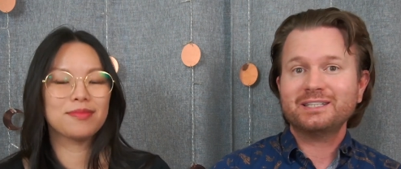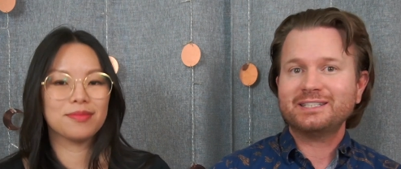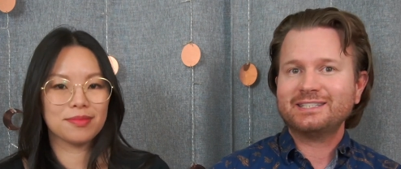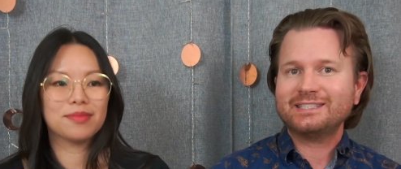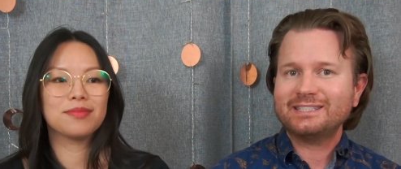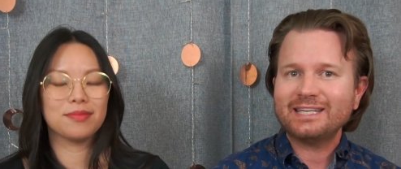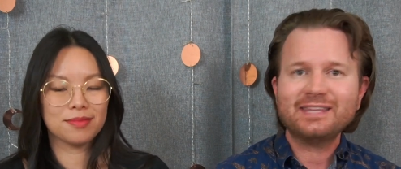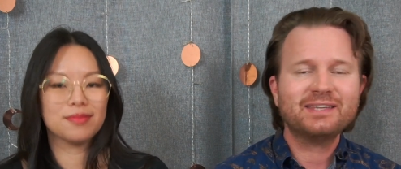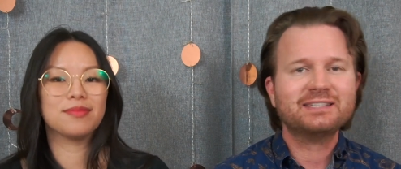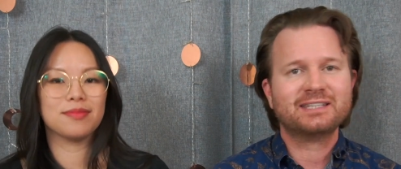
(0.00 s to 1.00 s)
Speaker 1: to see
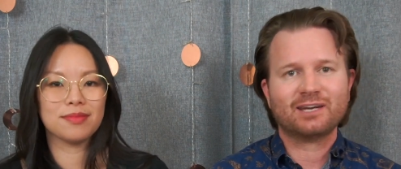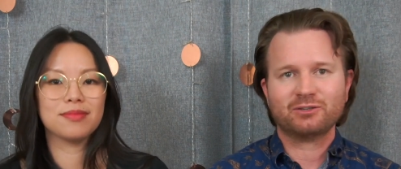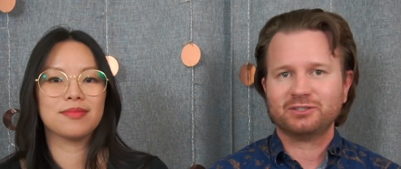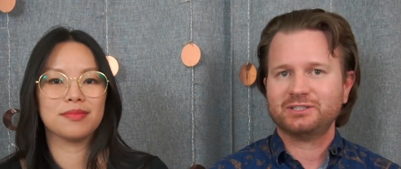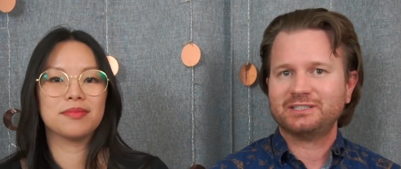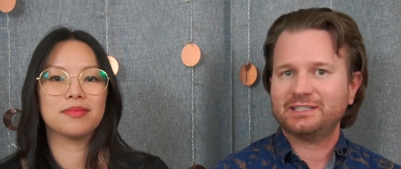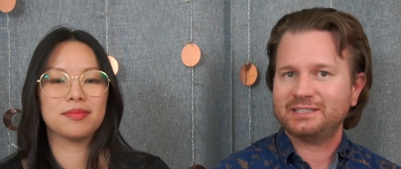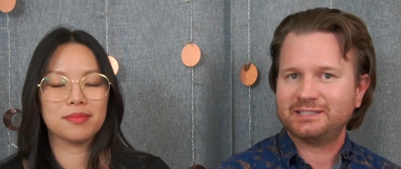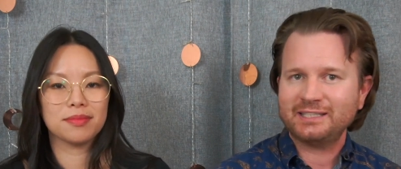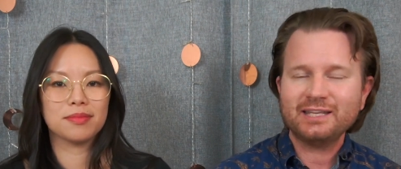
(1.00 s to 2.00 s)
these characters, to, to,
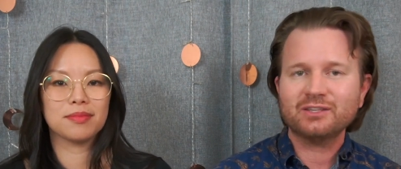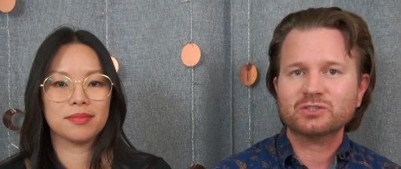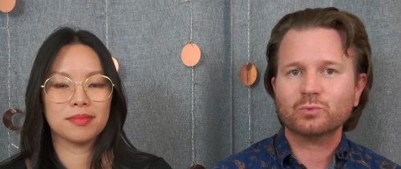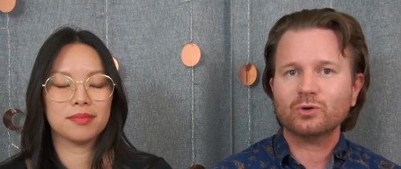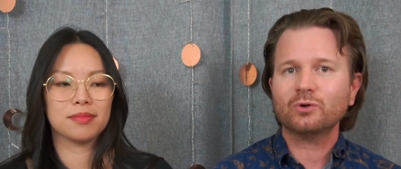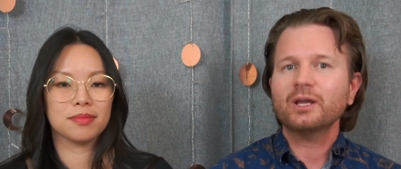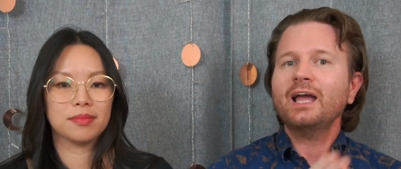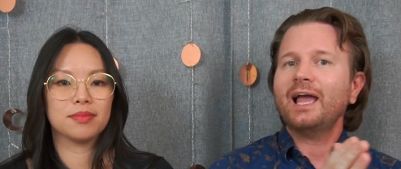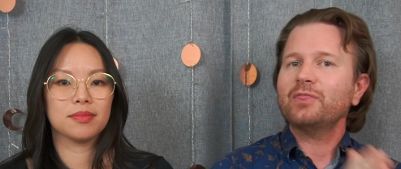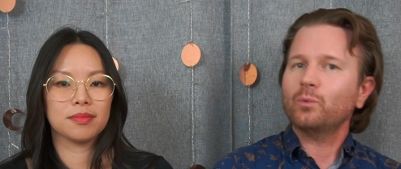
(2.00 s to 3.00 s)
see this world,
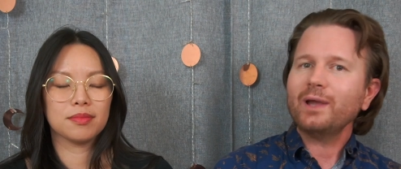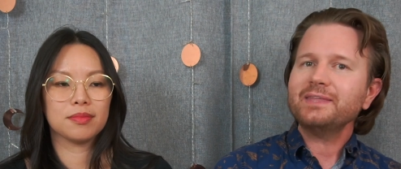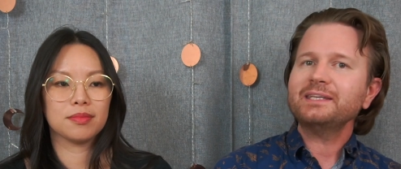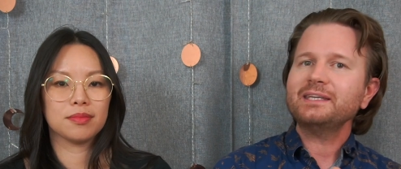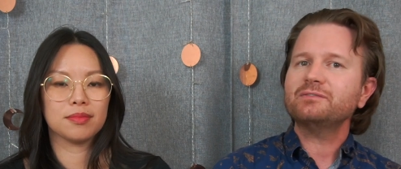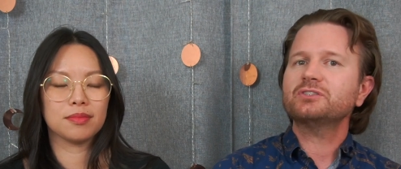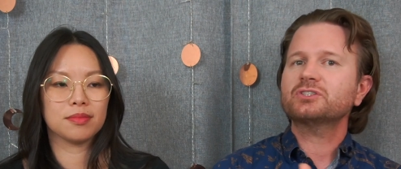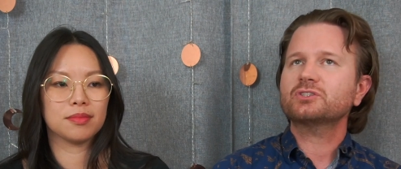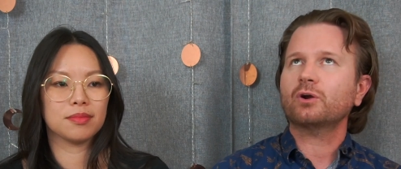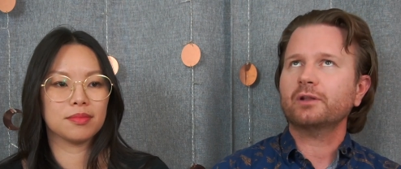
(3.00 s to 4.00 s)
and the way that he even
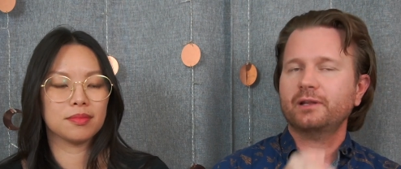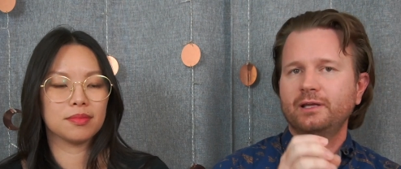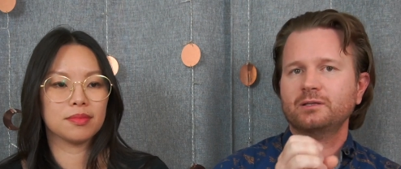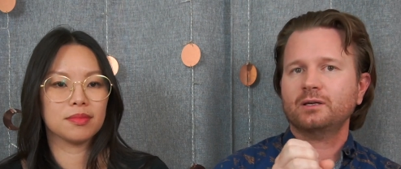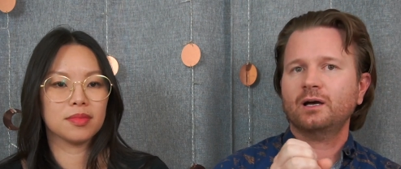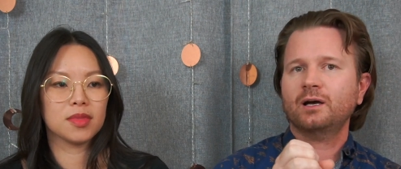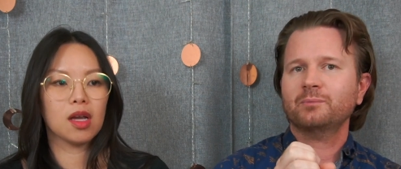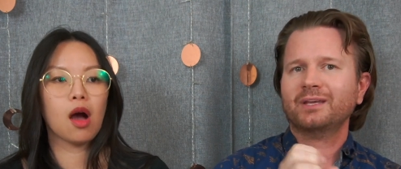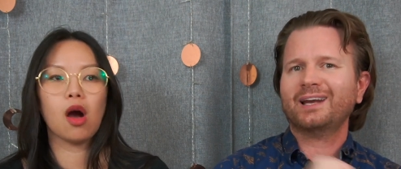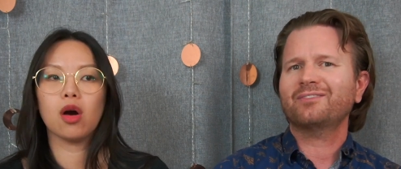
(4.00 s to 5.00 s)
started it,
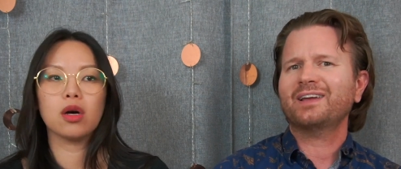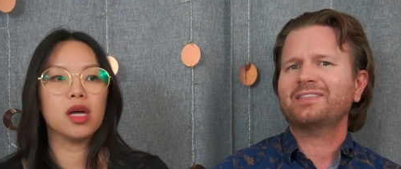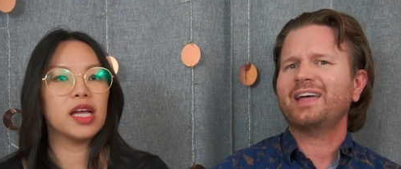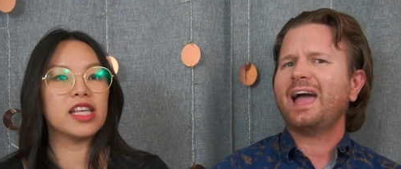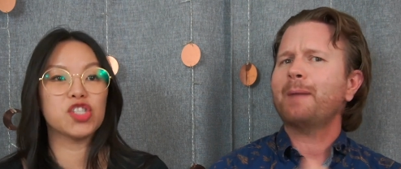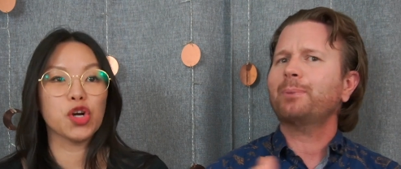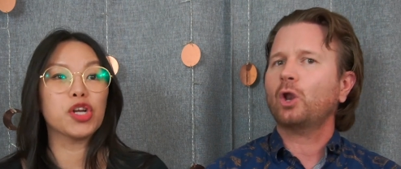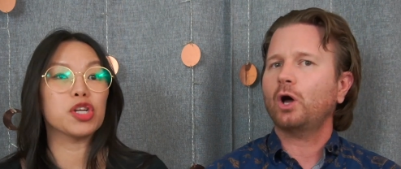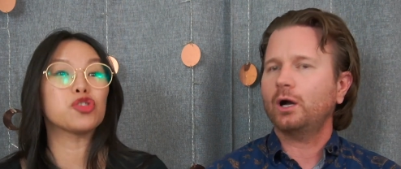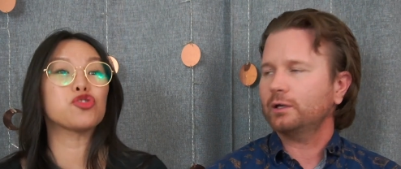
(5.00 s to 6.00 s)
um, kind oh, of like the it
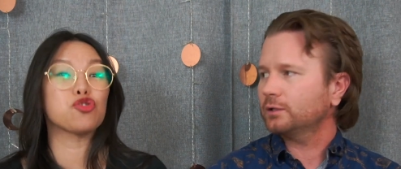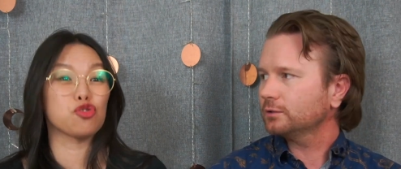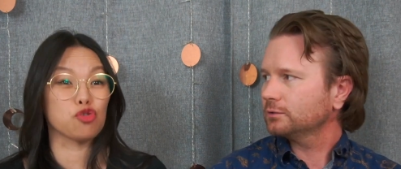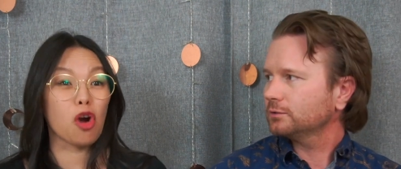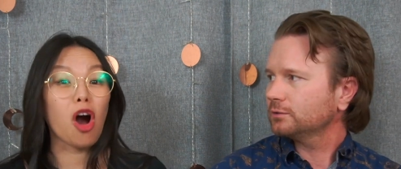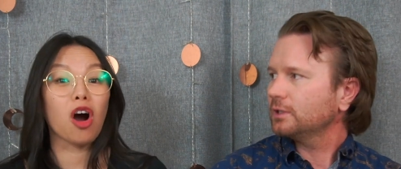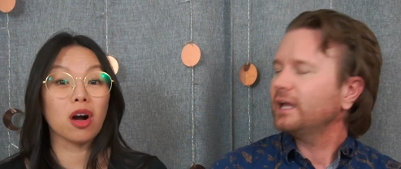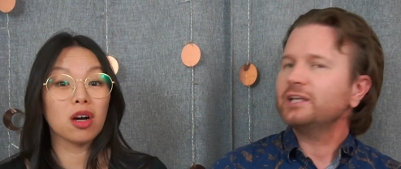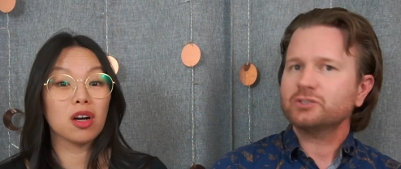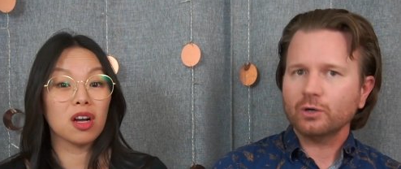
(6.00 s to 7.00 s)
epilogue.
Speaker 2: strong.
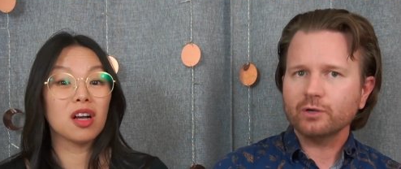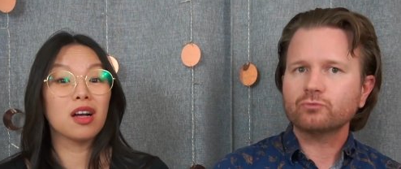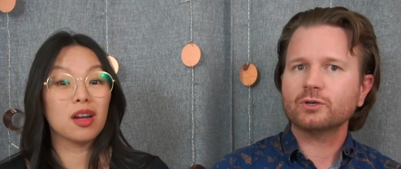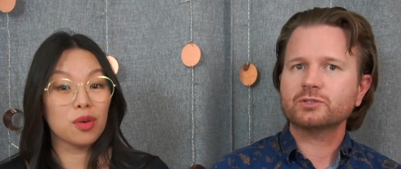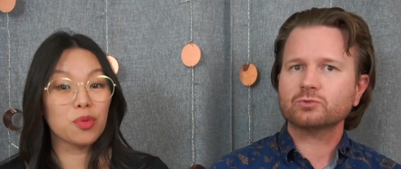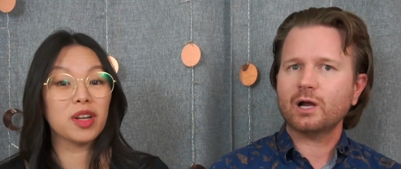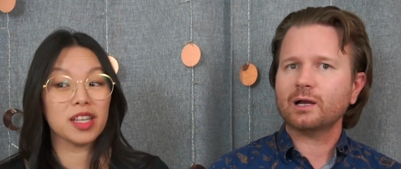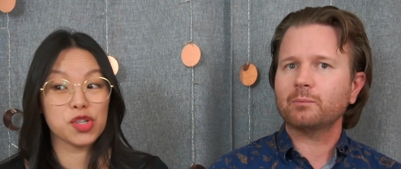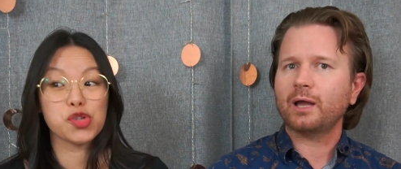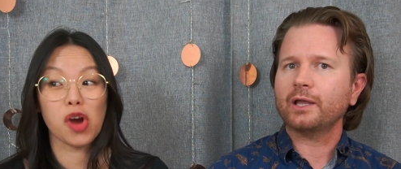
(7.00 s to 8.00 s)
Speaker 1: It started really strong. Really
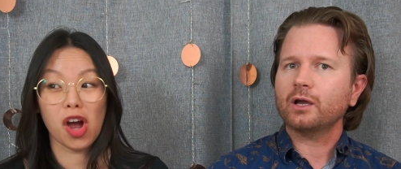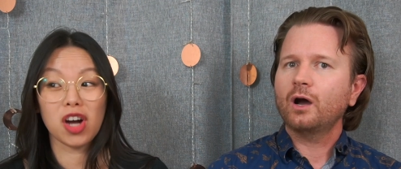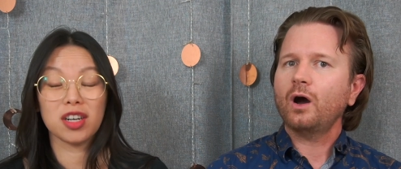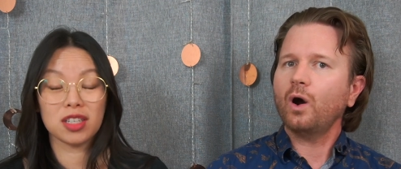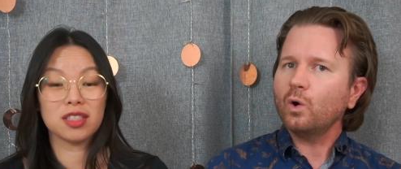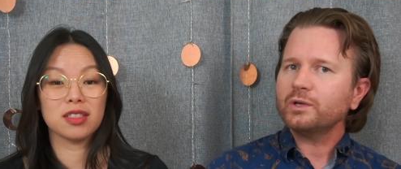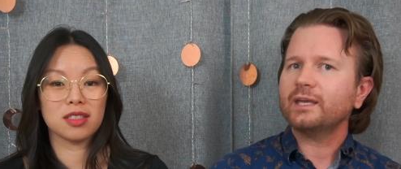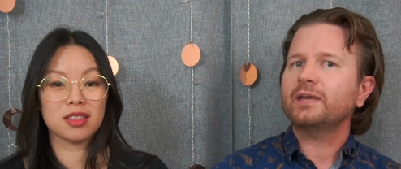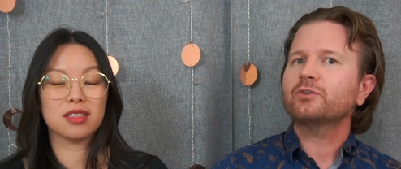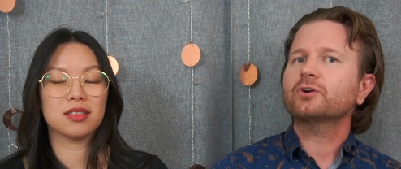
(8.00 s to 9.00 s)
I'm strong. like,
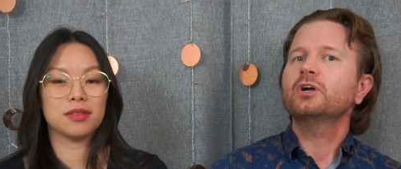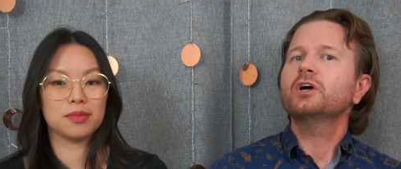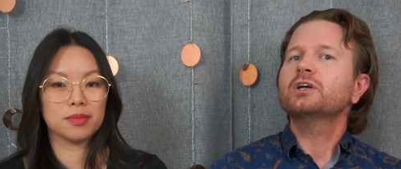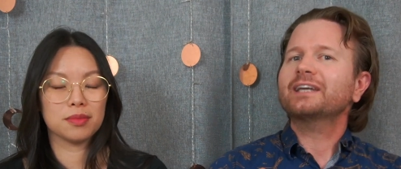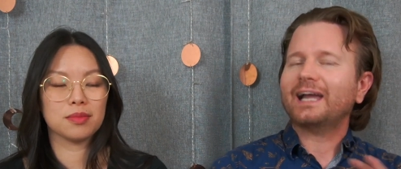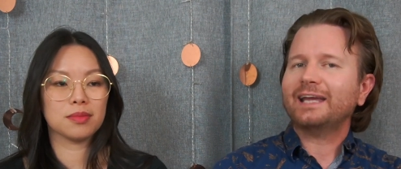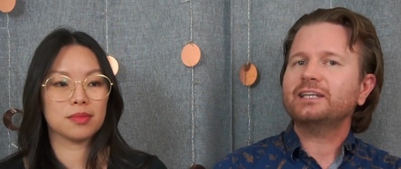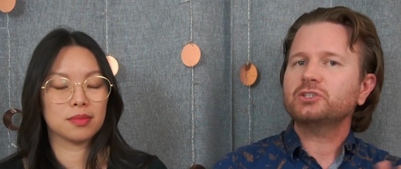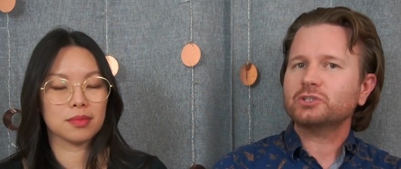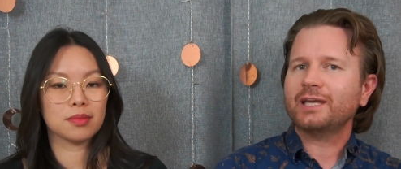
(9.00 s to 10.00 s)
okay, they're kind
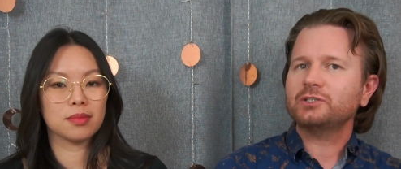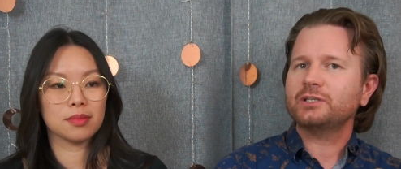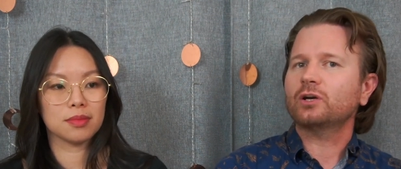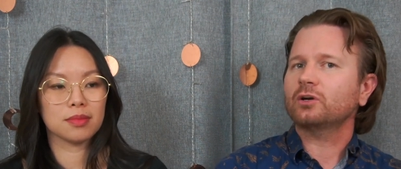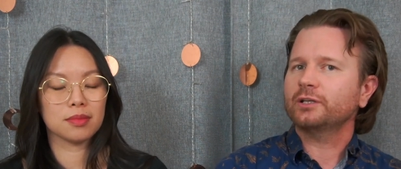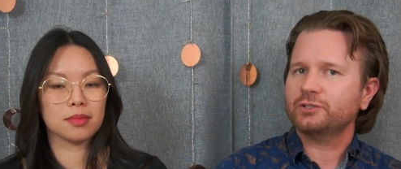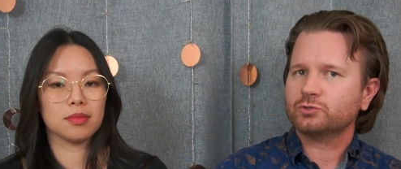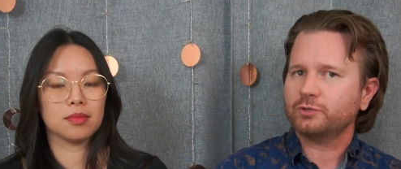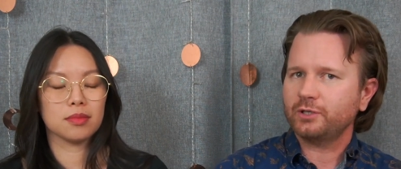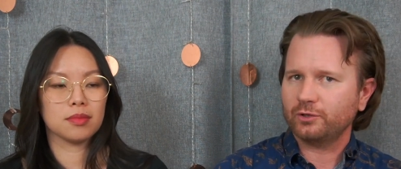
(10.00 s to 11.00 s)
of changing our
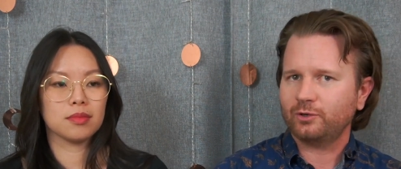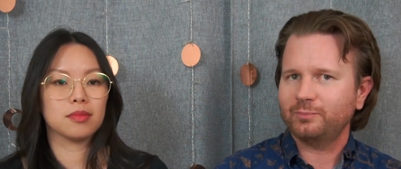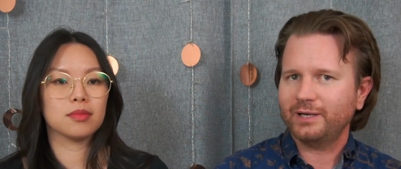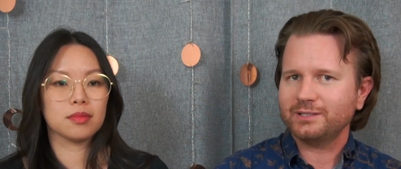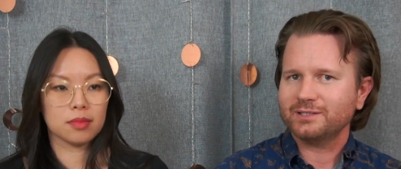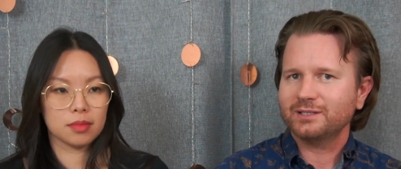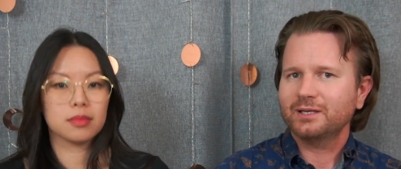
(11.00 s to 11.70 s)
history a little bit